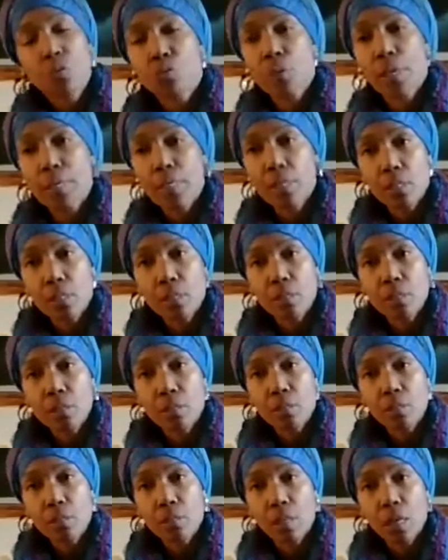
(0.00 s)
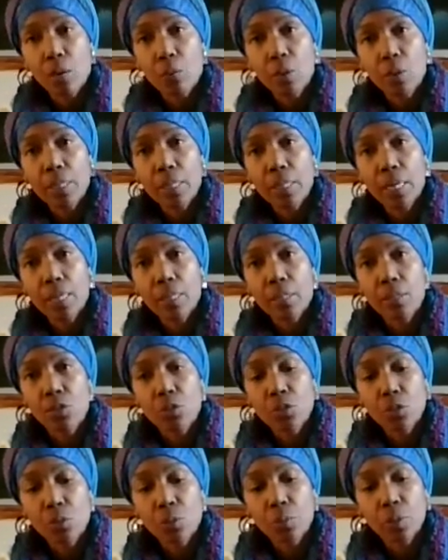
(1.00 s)
raisins and whatnot
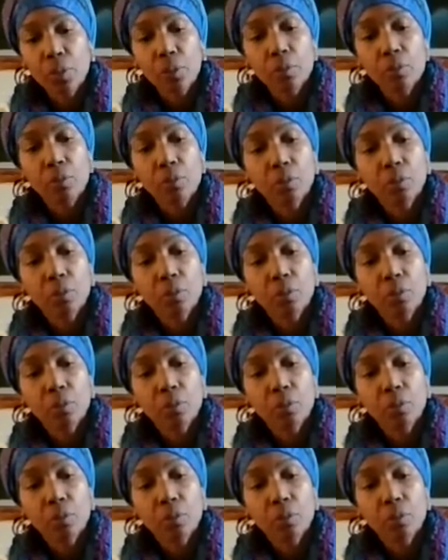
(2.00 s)
into it,